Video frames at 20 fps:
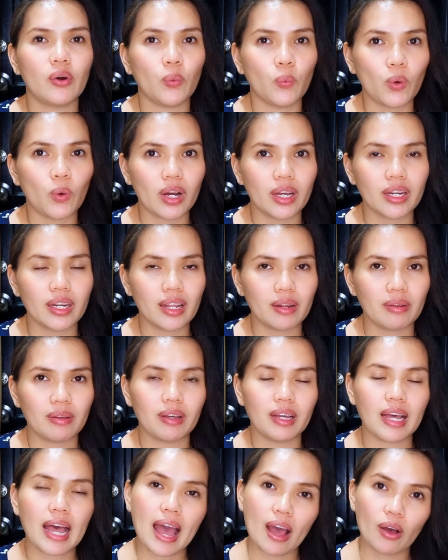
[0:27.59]
one
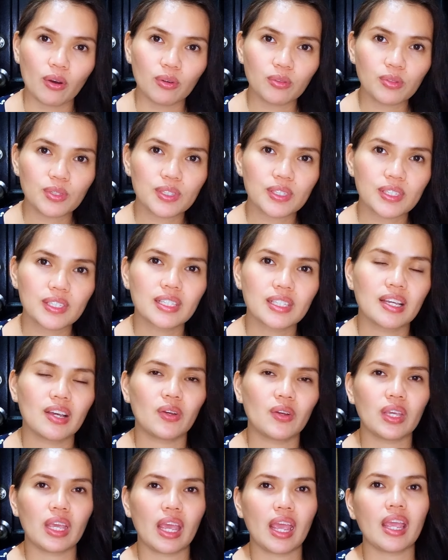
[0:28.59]
house,
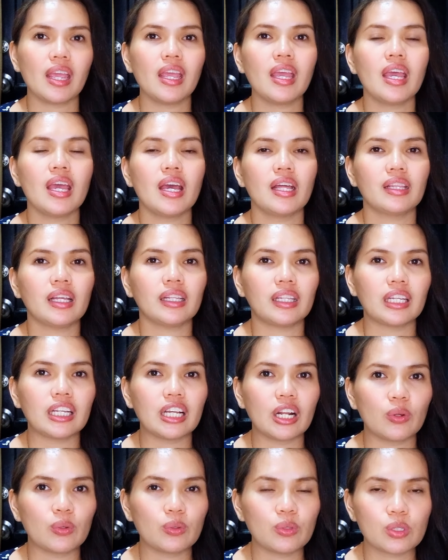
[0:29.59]
okay? That
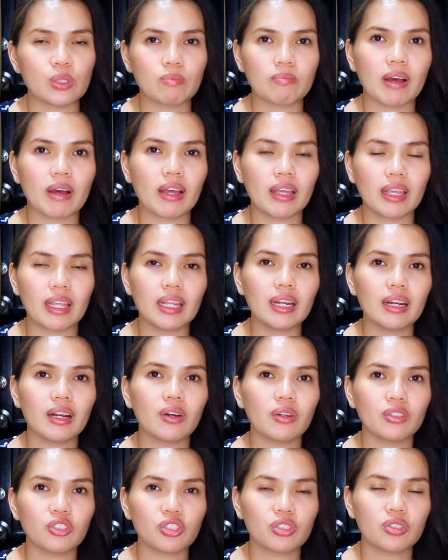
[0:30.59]
includes my
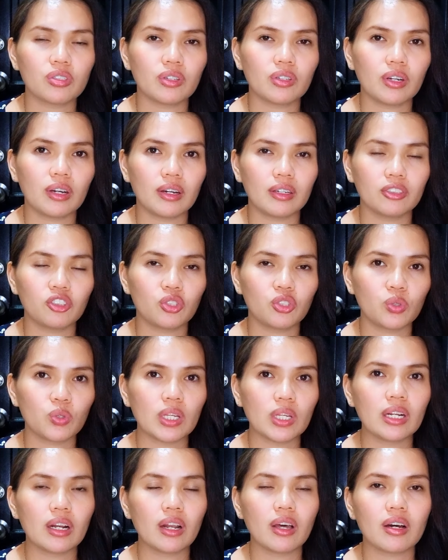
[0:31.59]
in-law, 2
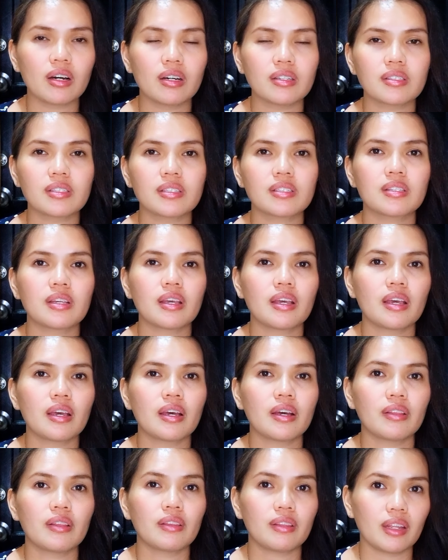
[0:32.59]
in-laws,
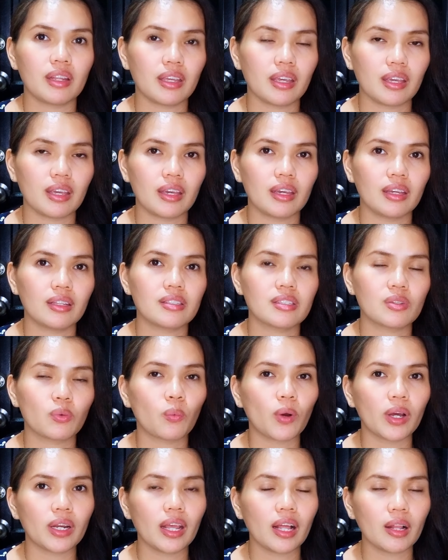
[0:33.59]
3 kids,
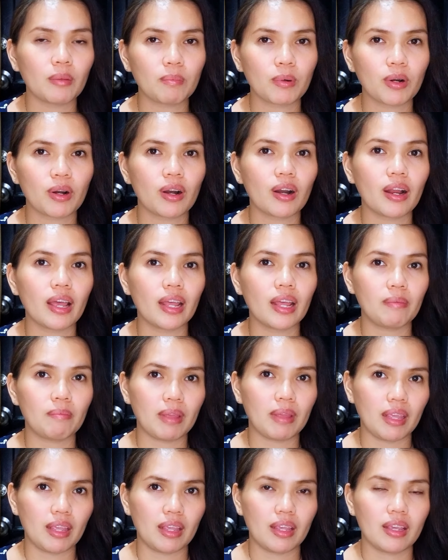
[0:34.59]
1 helper,
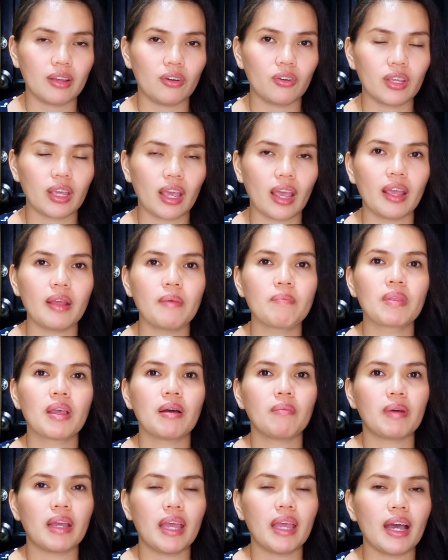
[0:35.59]
and me, okay?
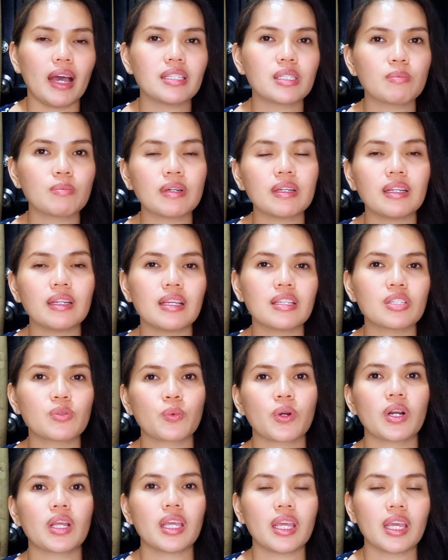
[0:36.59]
My husband is
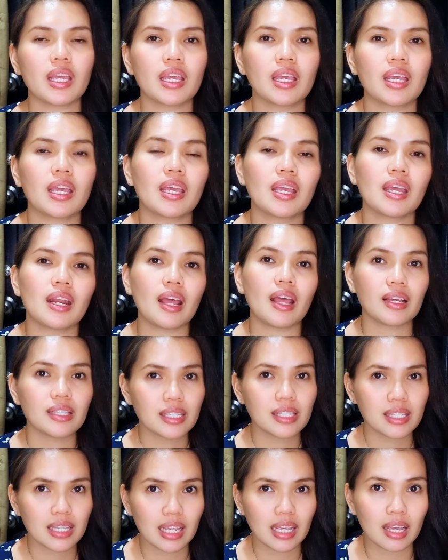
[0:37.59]
working in
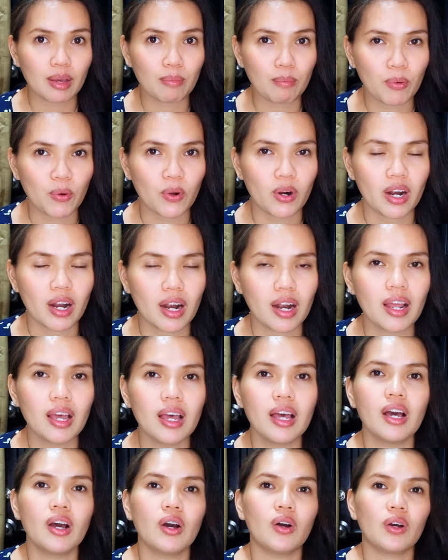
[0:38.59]
Singapore,
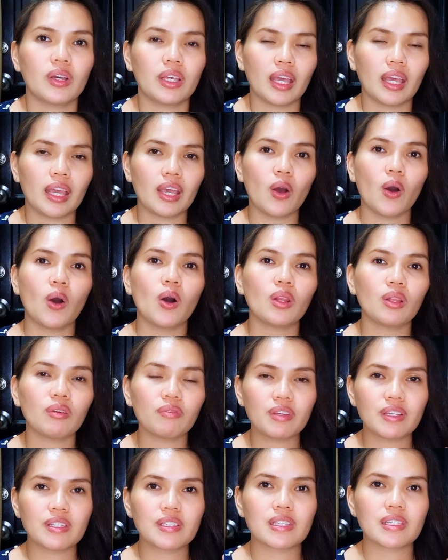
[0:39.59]
okay? All
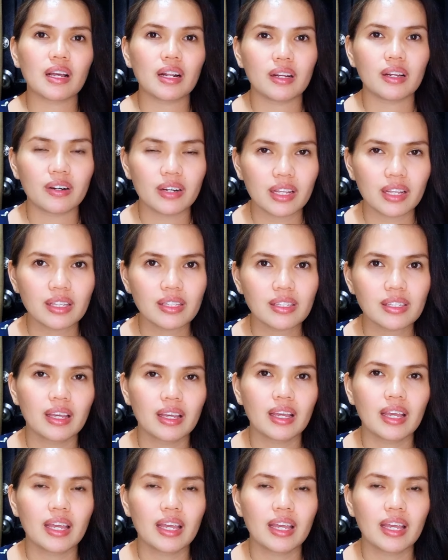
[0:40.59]
of his salary